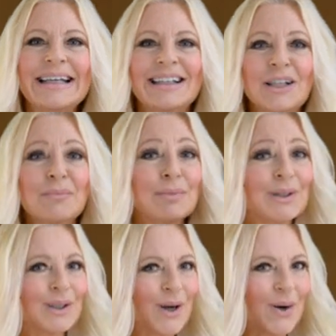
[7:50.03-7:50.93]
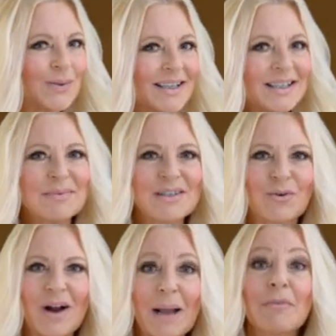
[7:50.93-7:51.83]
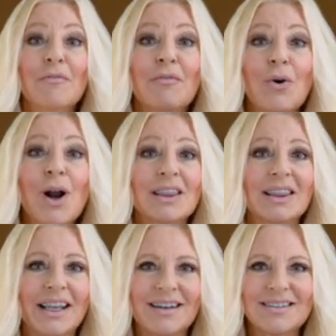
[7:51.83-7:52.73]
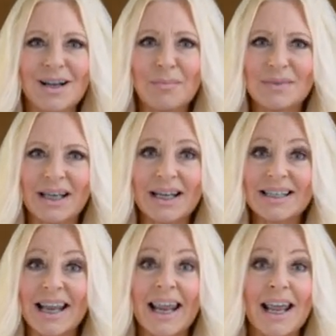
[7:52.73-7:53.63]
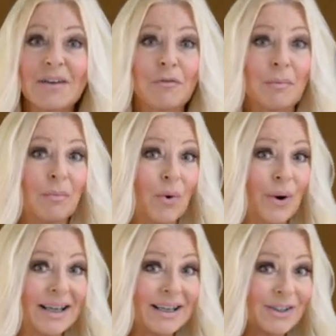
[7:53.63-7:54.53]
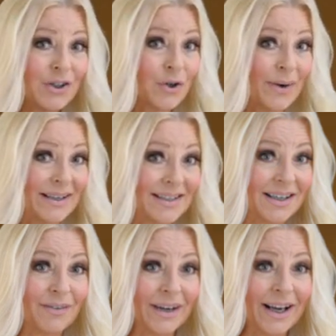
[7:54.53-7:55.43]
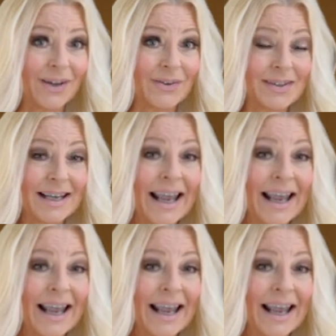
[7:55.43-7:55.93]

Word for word: Click below to subscribe for latest updates and for more interesting videos.